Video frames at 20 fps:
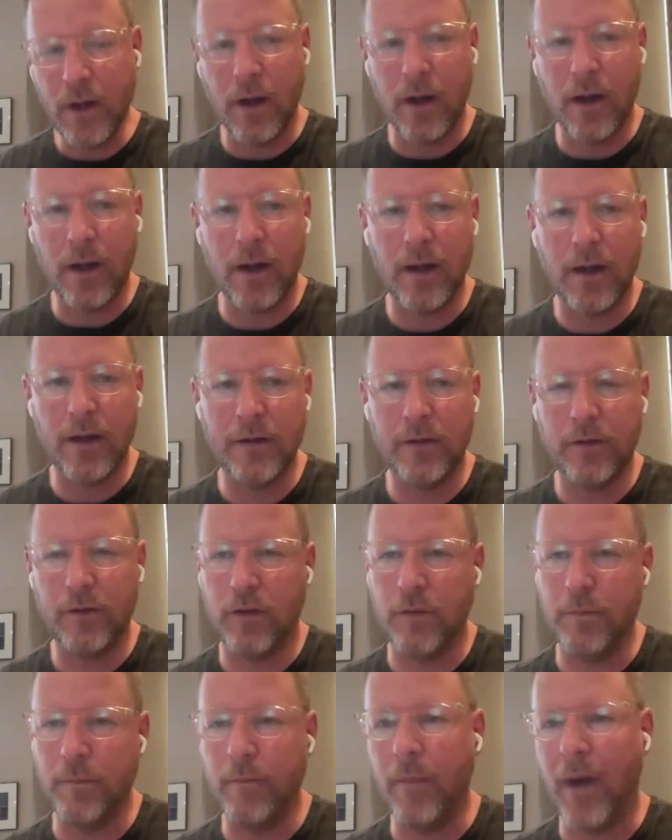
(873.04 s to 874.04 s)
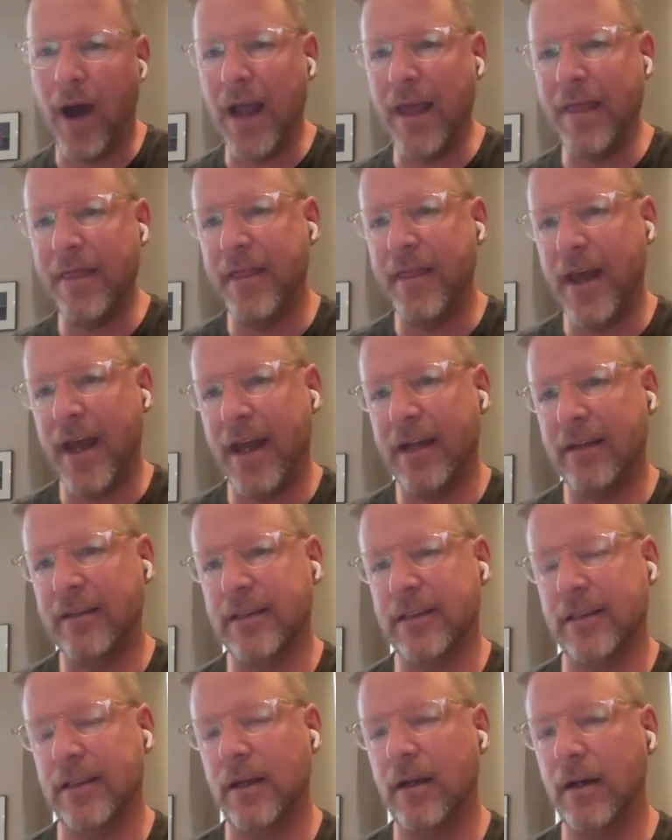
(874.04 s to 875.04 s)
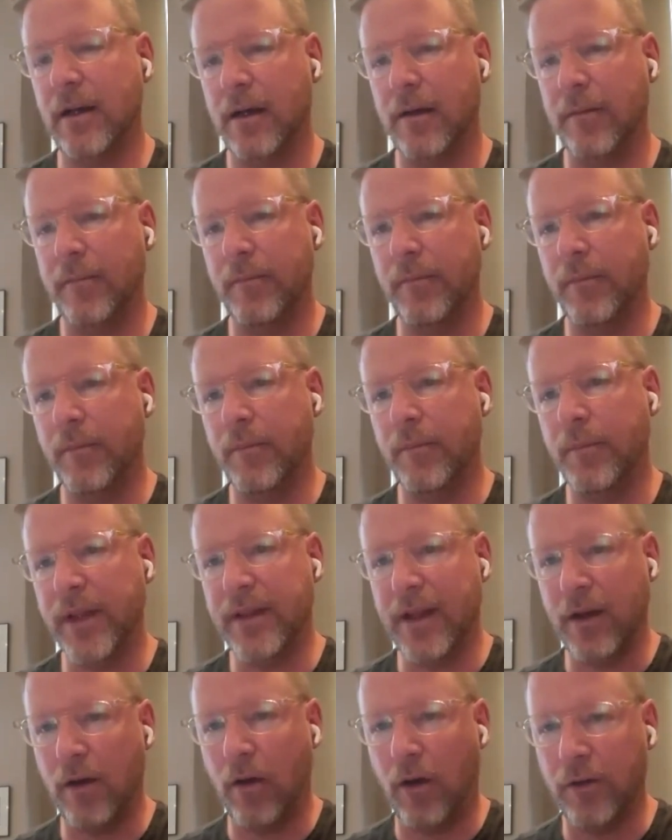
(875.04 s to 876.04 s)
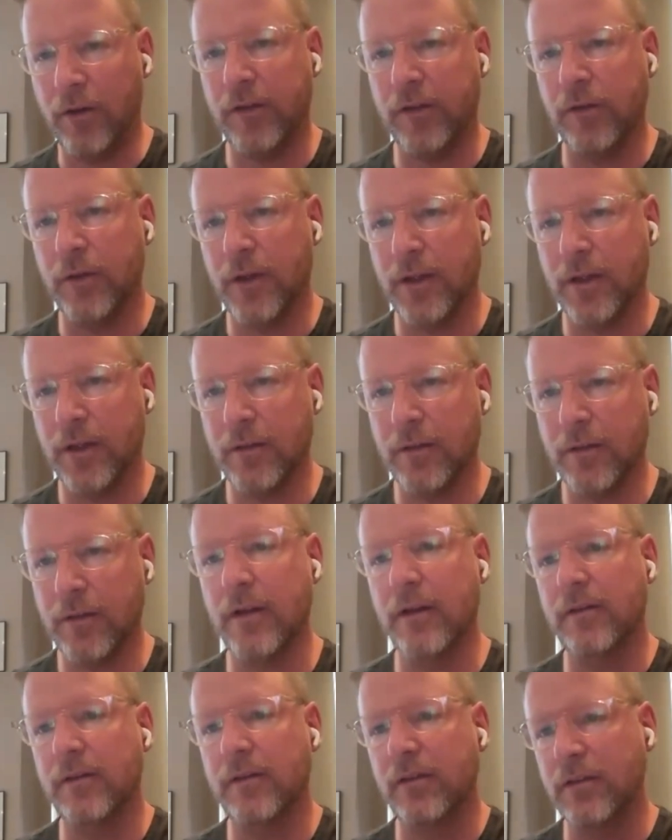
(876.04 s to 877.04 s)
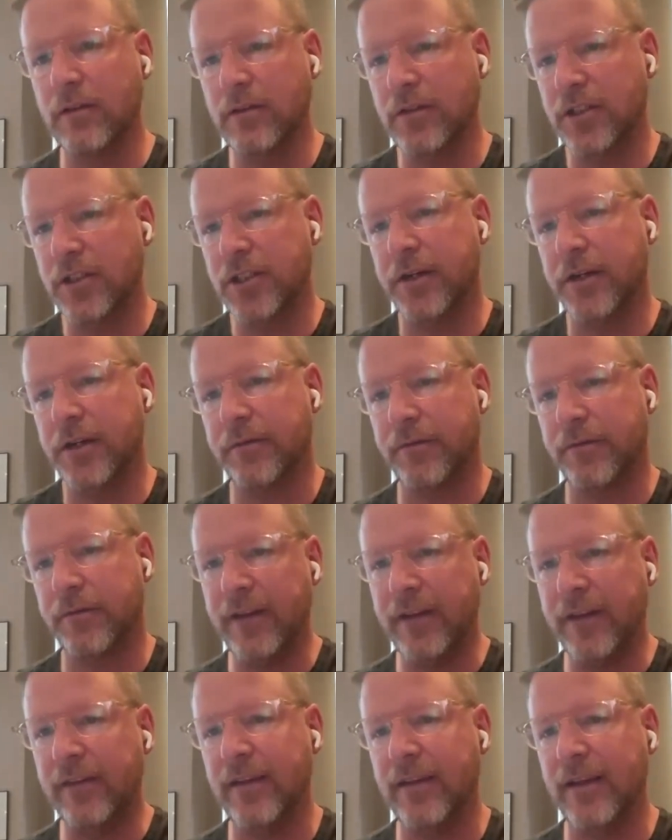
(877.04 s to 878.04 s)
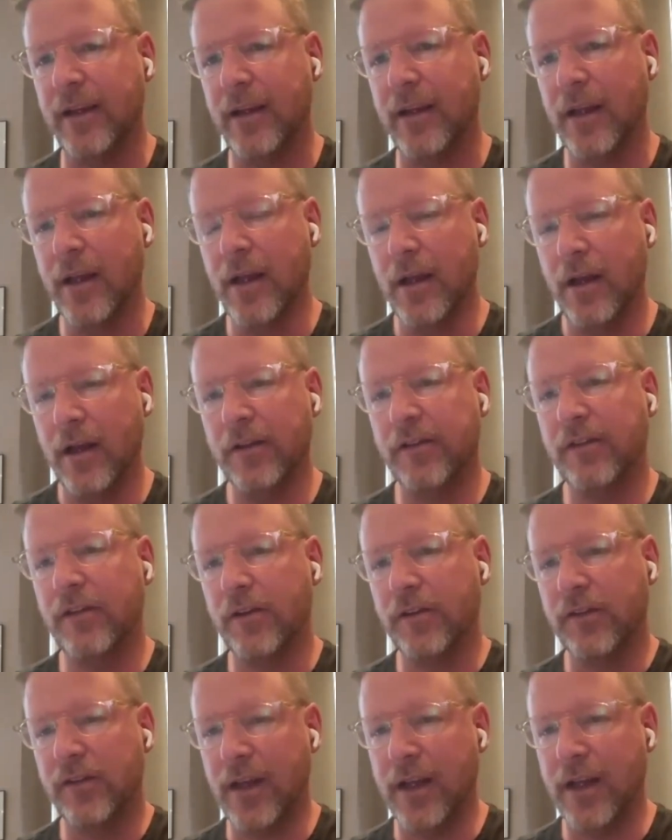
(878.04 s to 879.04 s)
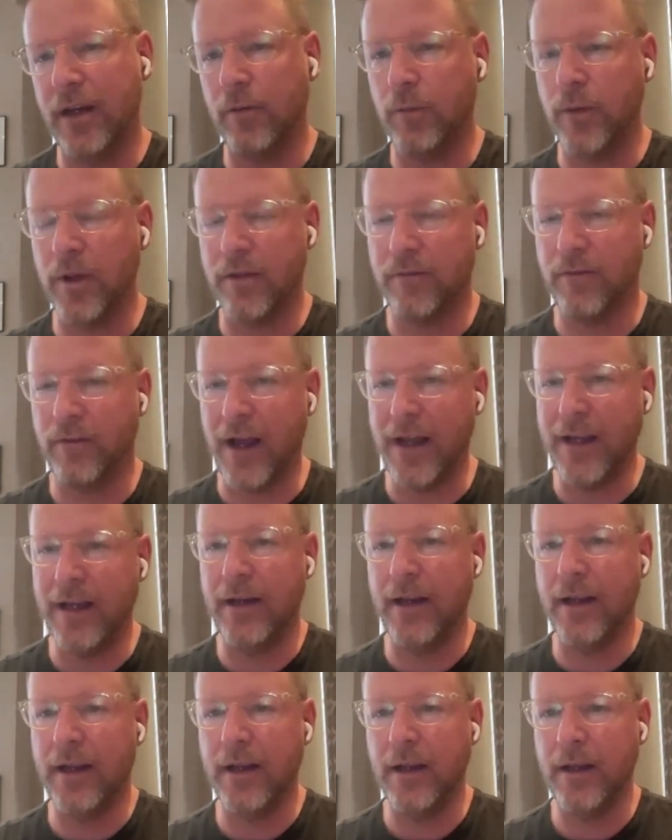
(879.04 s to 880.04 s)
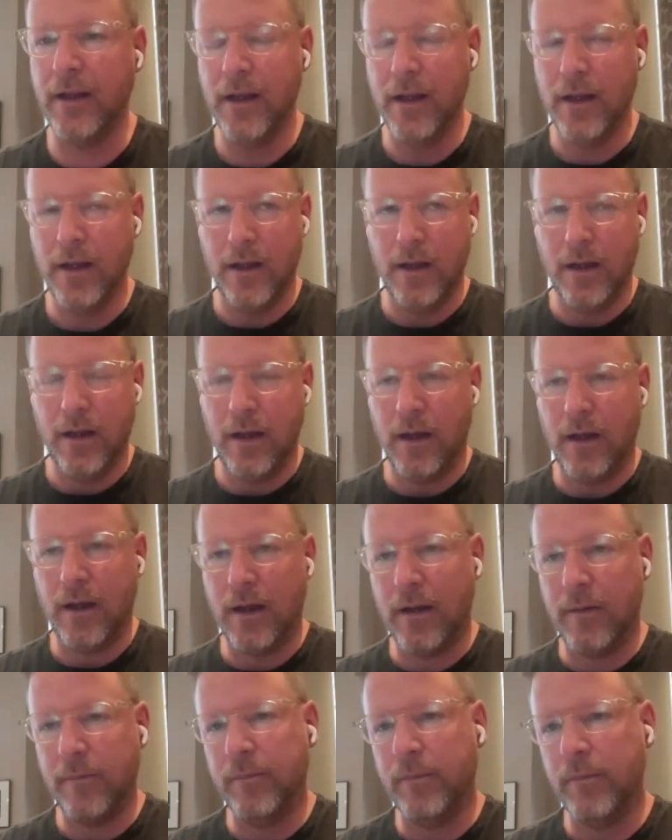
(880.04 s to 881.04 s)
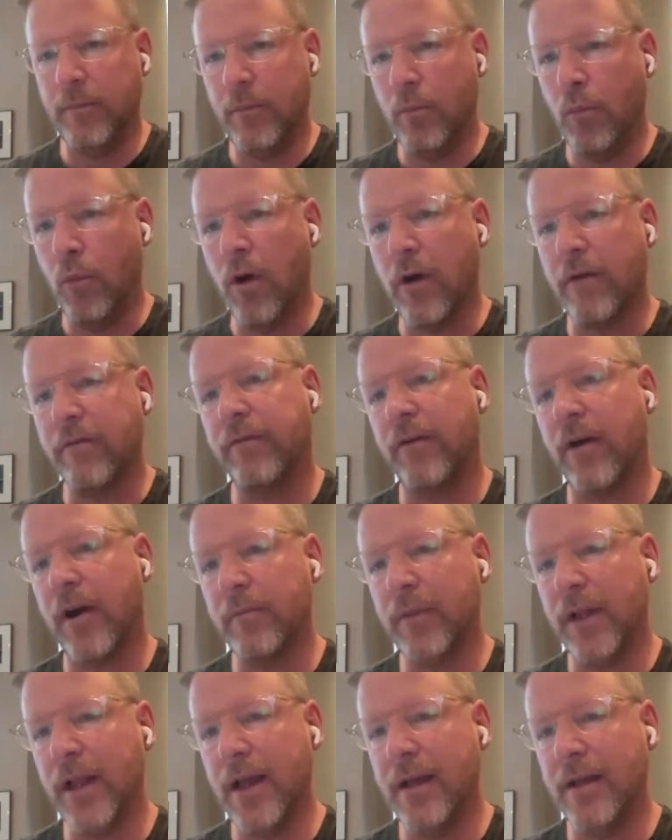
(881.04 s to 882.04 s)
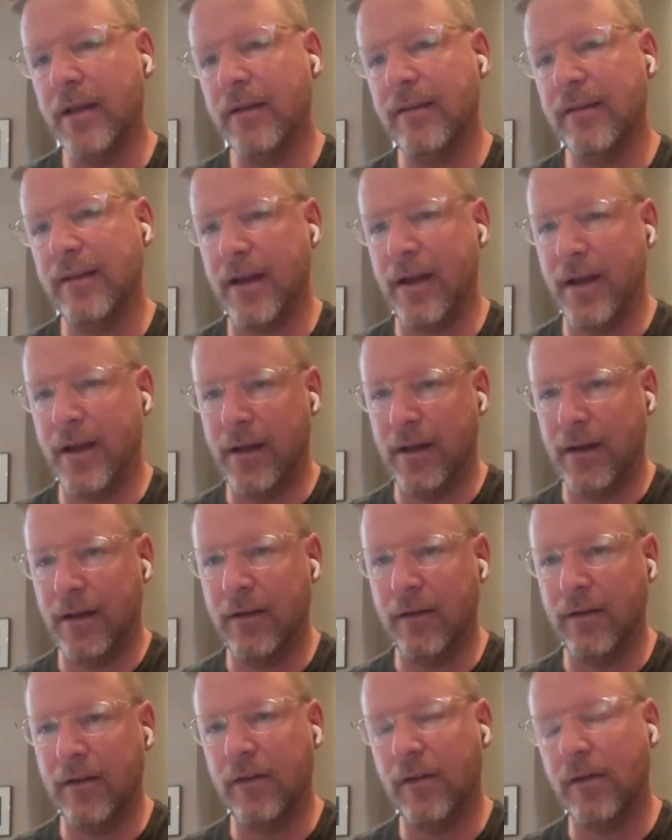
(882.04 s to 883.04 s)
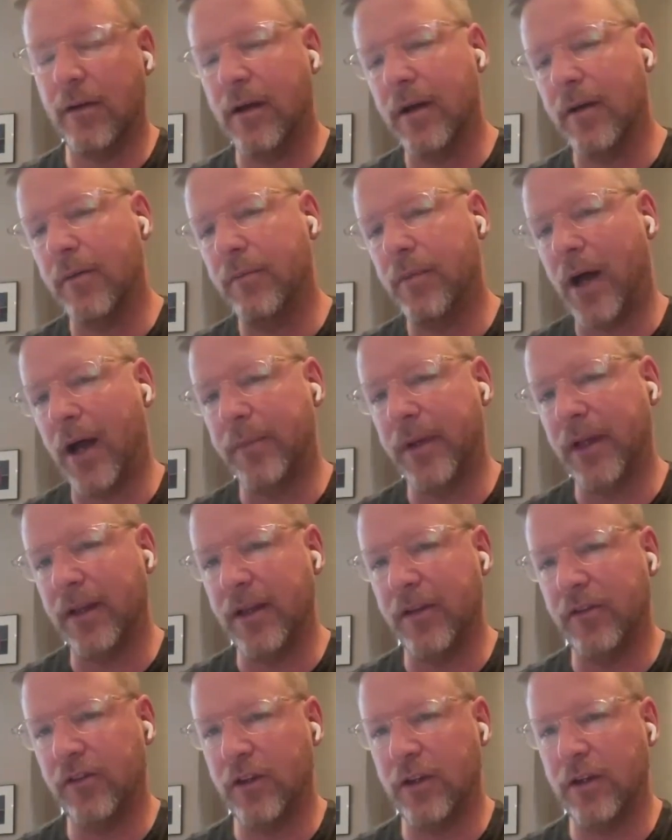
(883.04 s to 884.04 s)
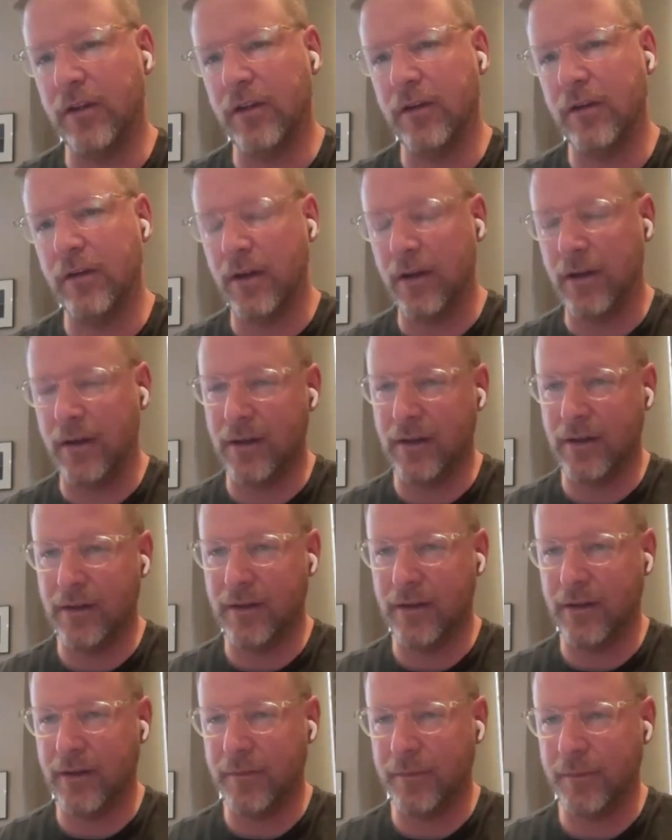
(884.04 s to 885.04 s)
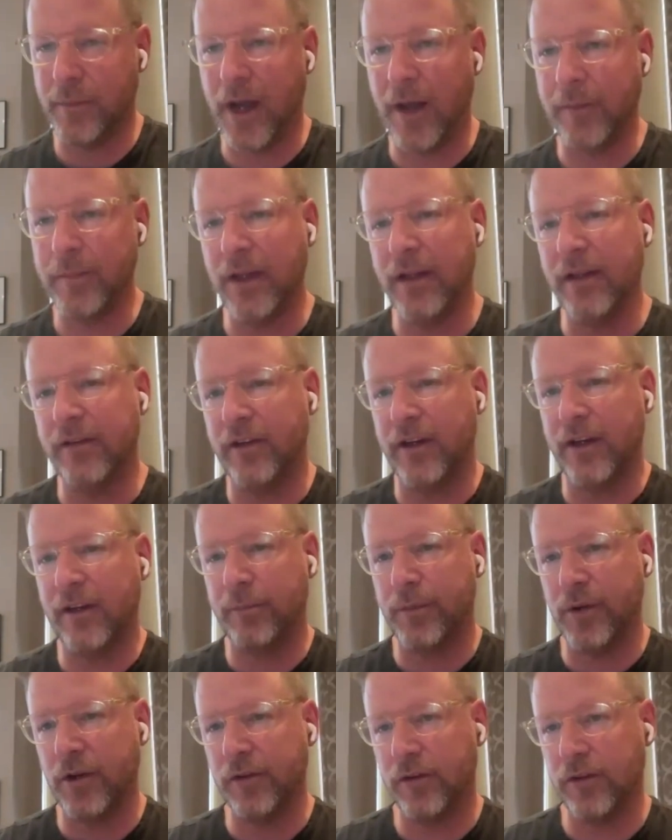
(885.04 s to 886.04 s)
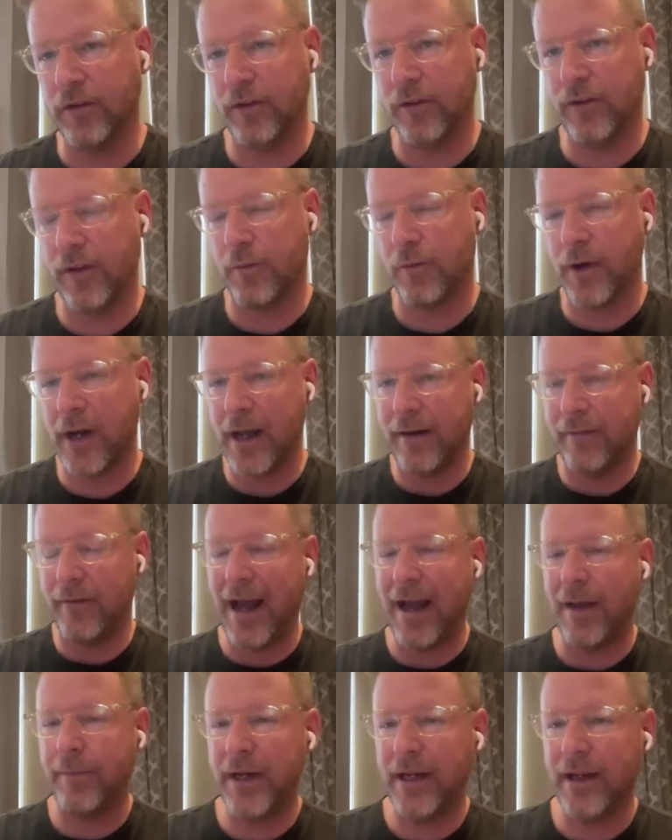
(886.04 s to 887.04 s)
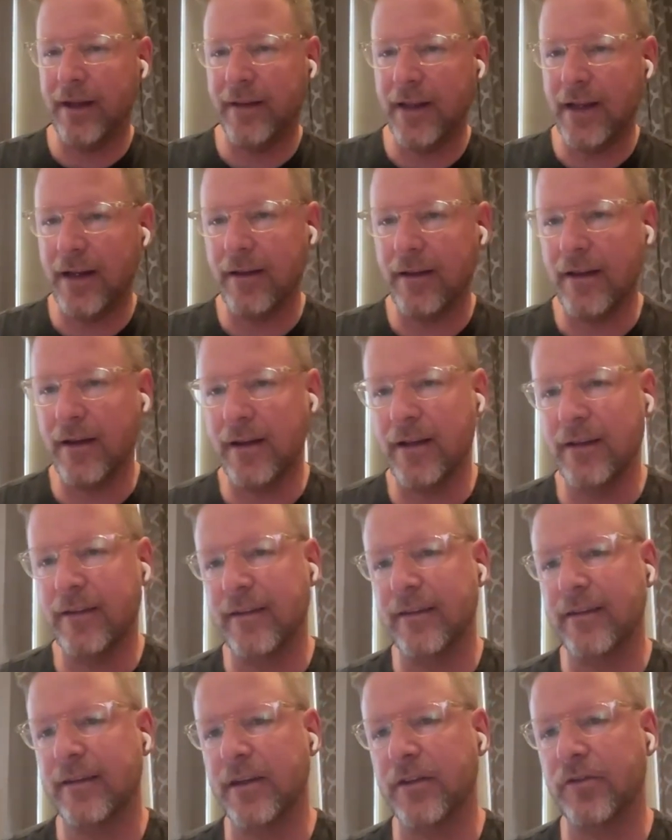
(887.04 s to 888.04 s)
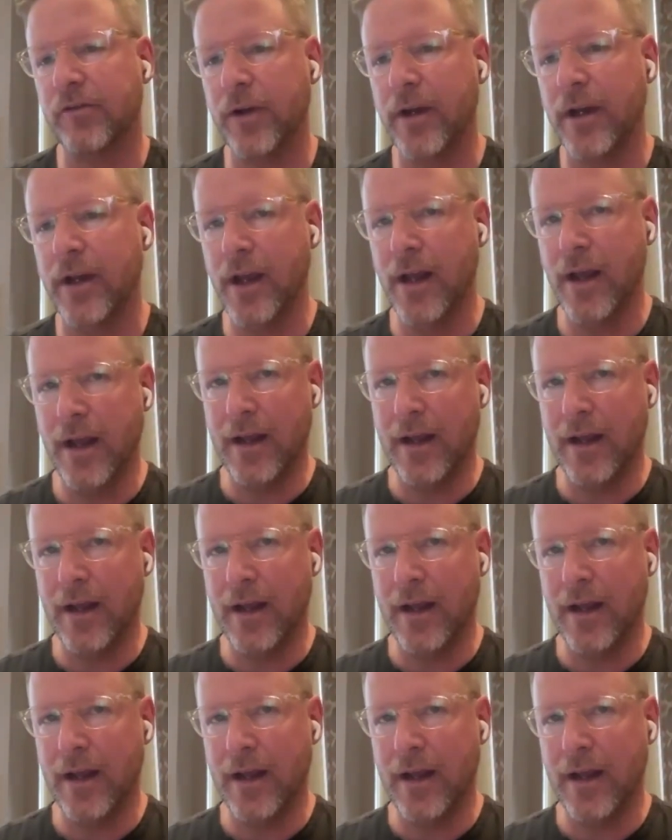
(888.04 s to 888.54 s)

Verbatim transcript: Uh, to mine that, um, but then also the the sheer frenzy associated with finding um, more farmland and uh, population, uh, the population explosions that were kind of happening at the end of the nineteenth century,